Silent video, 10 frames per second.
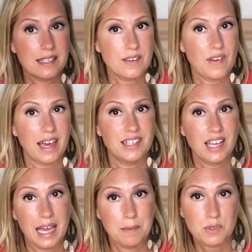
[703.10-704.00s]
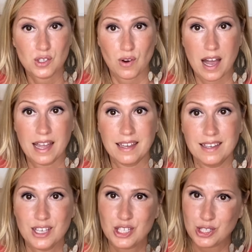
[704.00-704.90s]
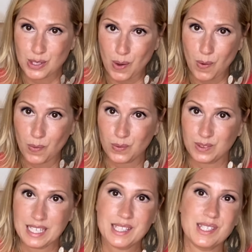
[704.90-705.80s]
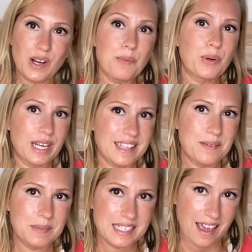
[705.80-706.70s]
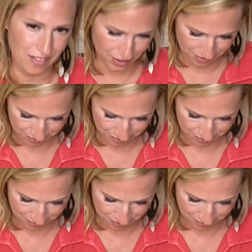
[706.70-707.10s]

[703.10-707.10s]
have had time to dry, so let's start putting them together.